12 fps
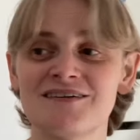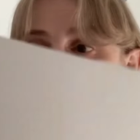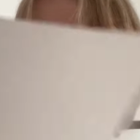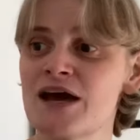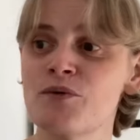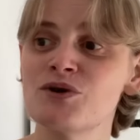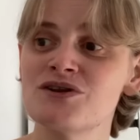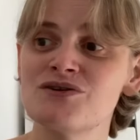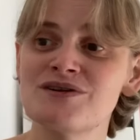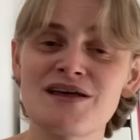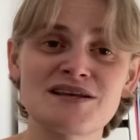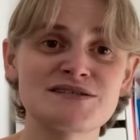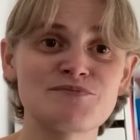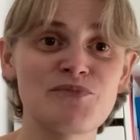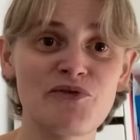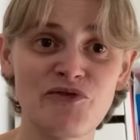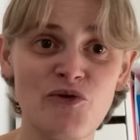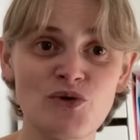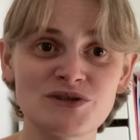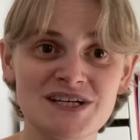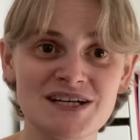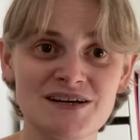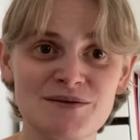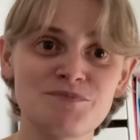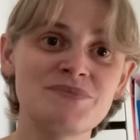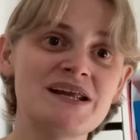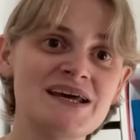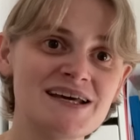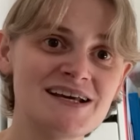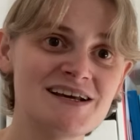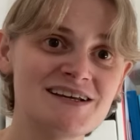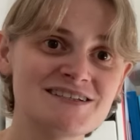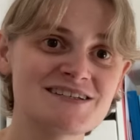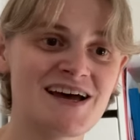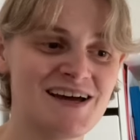Can we do this before dinner, please?"